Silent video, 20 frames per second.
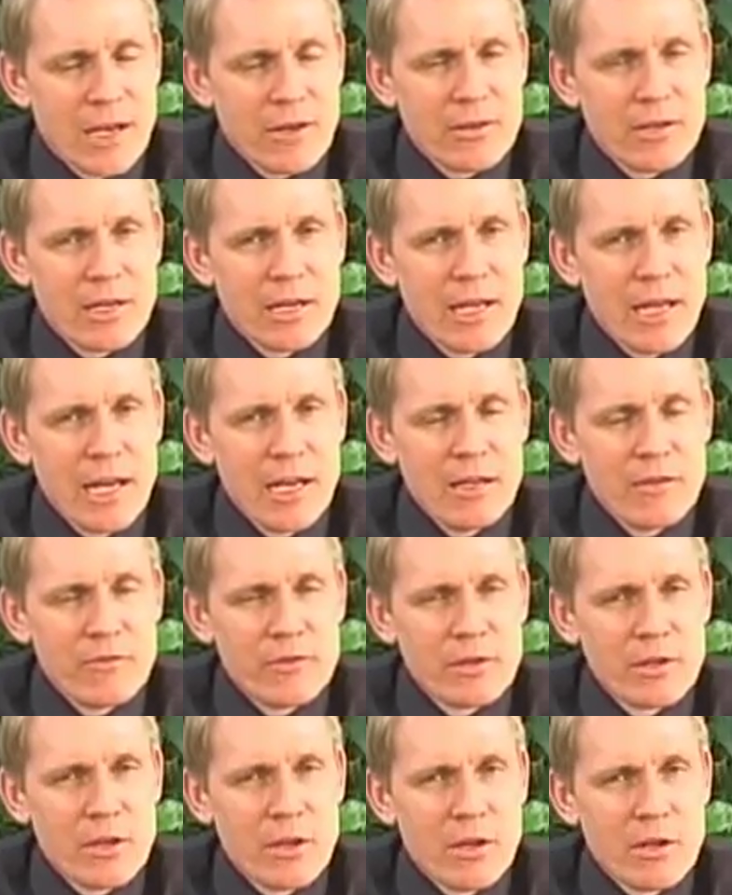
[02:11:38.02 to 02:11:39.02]
How could an
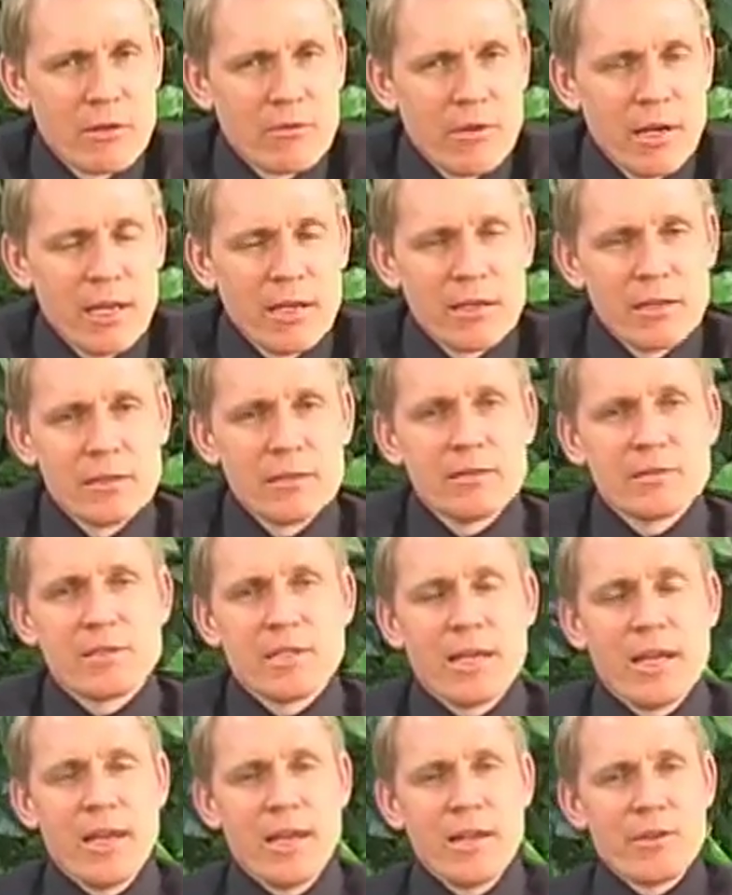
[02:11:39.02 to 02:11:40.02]
80-foot long whale,
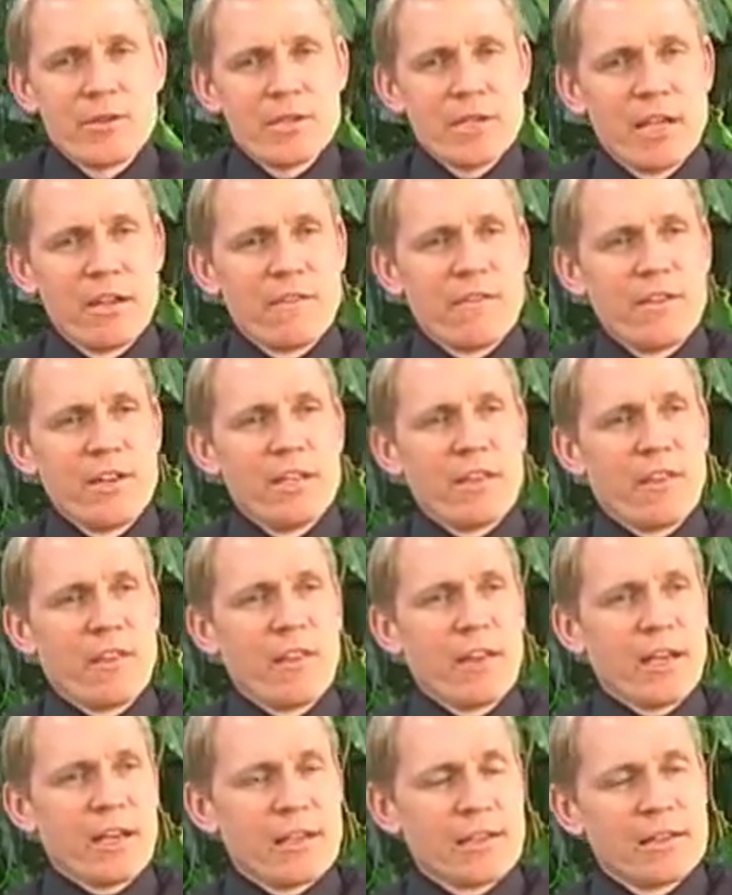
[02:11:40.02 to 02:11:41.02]
say 8 or 10
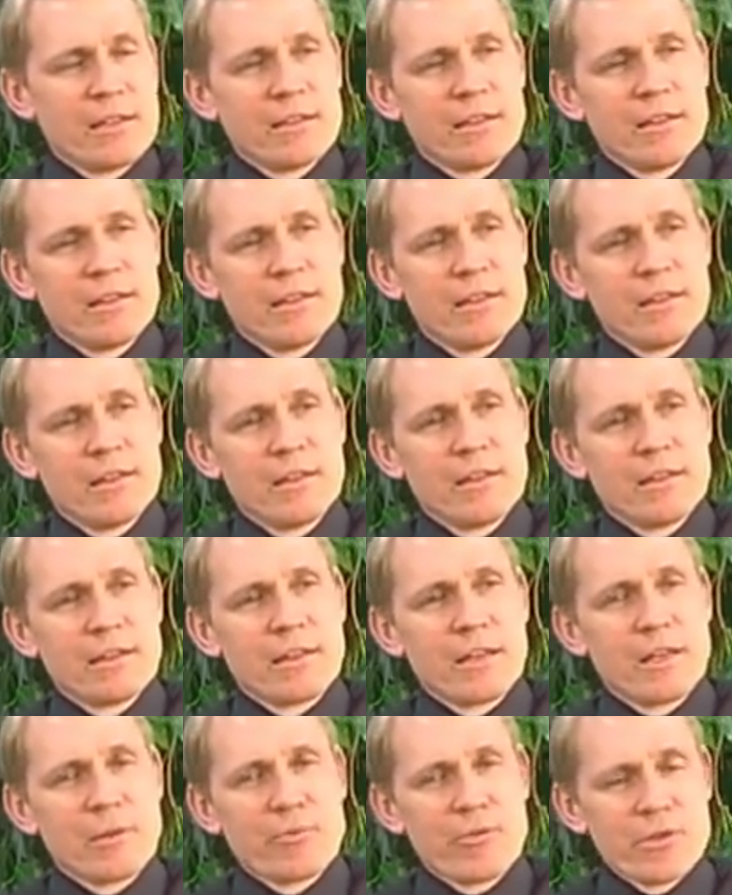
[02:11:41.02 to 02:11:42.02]
feet thick,
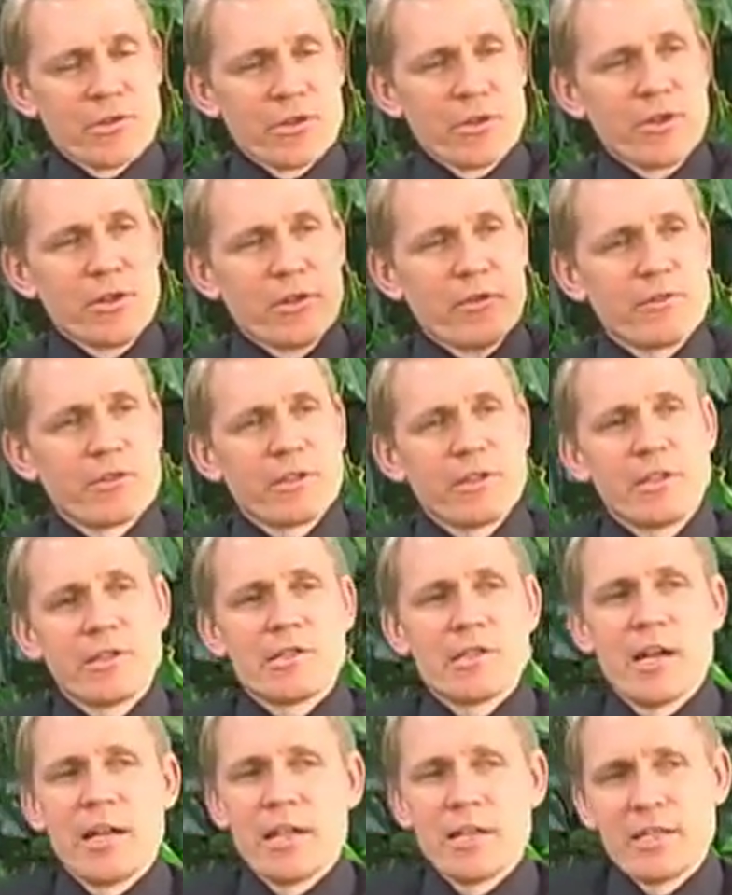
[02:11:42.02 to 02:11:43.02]
get preserved
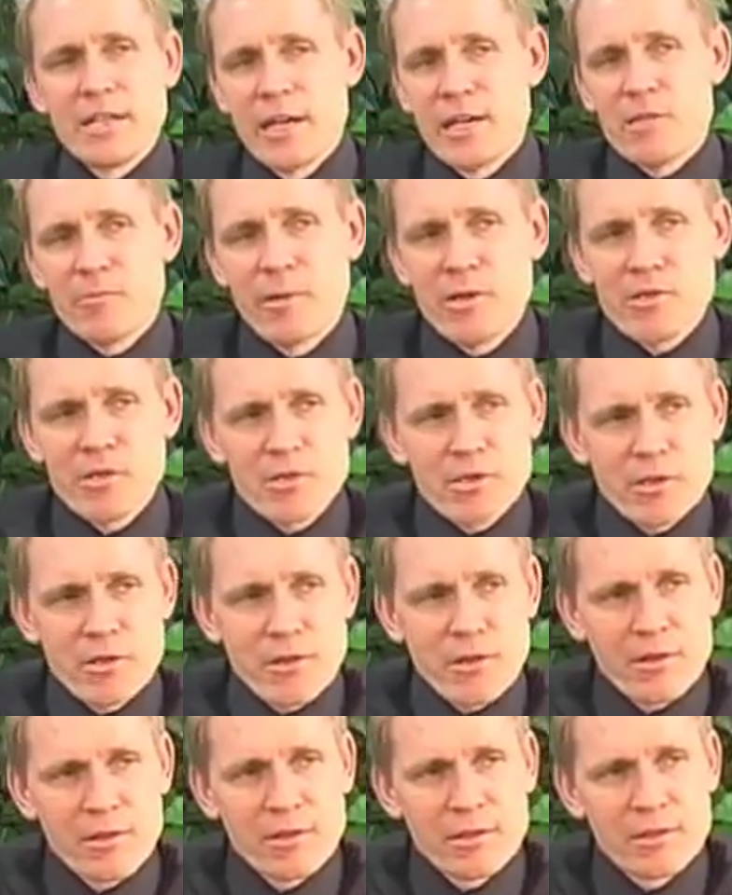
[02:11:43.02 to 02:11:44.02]
in solid
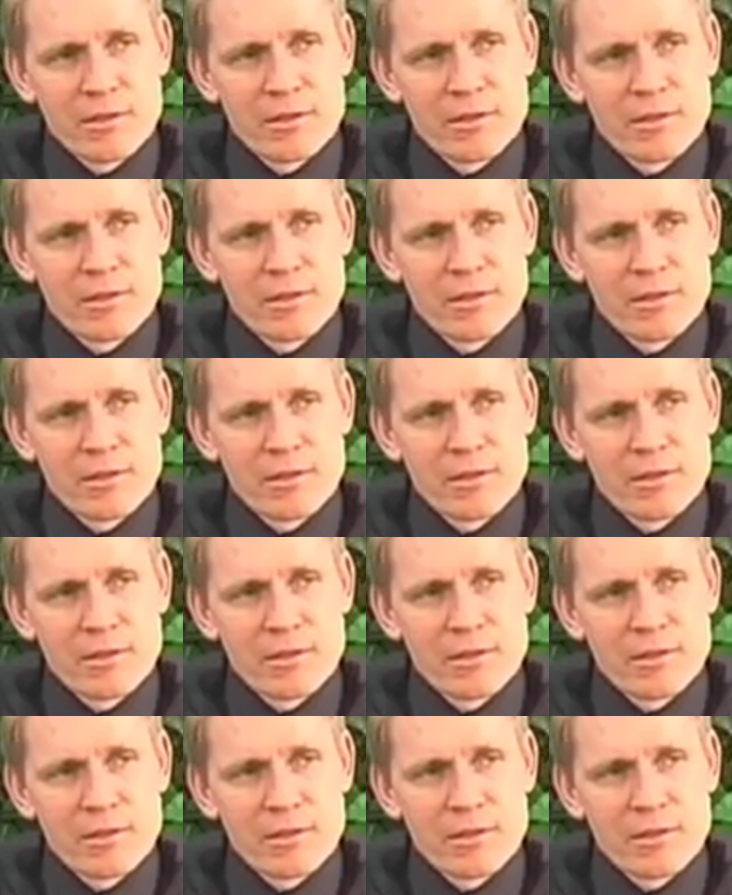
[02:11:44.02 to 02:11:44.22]
diatomaceous earth?